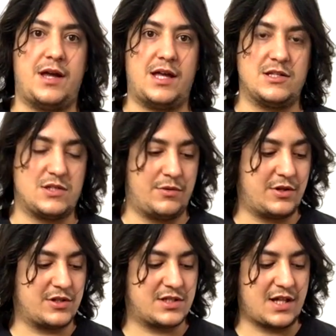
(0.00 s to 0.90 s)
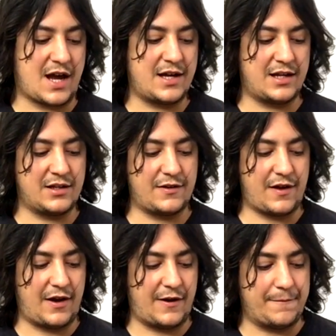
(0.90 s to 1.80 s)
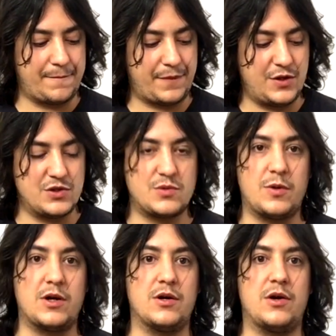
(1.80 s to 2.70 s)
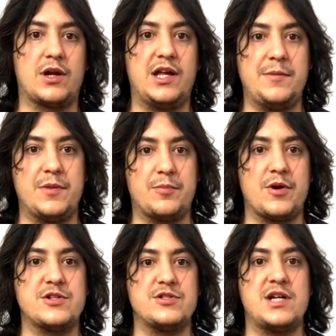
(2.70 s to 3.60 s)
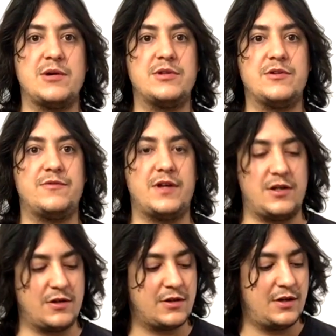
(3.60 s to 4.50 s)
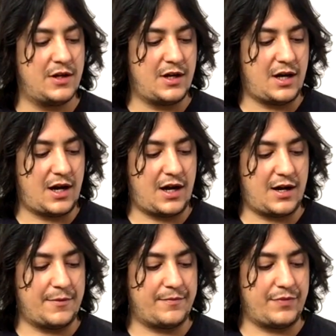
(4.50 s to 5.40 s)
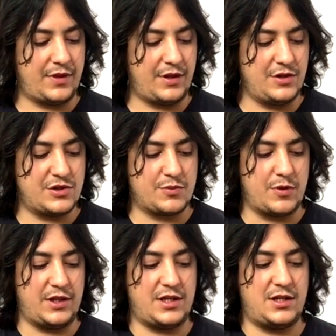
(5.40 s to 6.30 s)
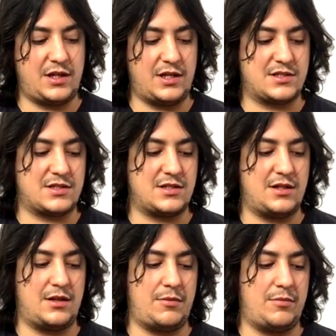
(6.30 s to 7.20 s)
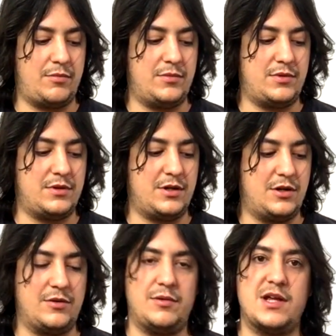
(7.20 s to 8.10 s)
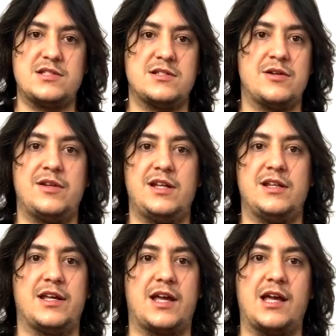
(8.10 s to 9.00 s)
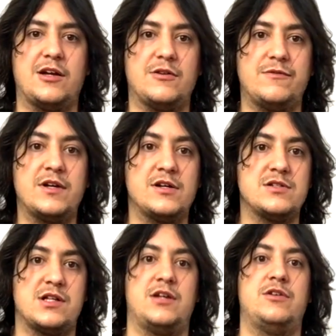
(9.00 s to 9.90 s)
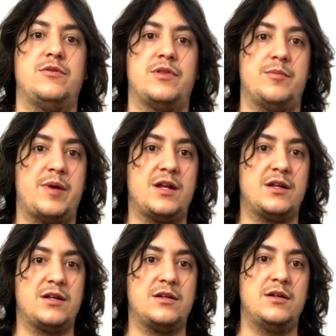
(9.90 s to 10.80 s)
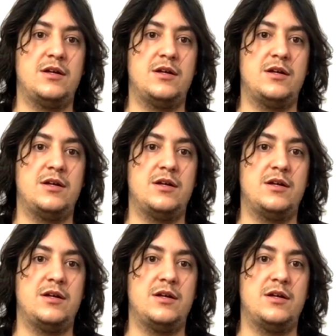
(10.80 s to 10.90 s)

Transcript: And so when you're sliding, um, you just wanna keep the pressure down with your finger. Um, it's really, it's, you don't necessarily need like anchor fingers like you do with the bending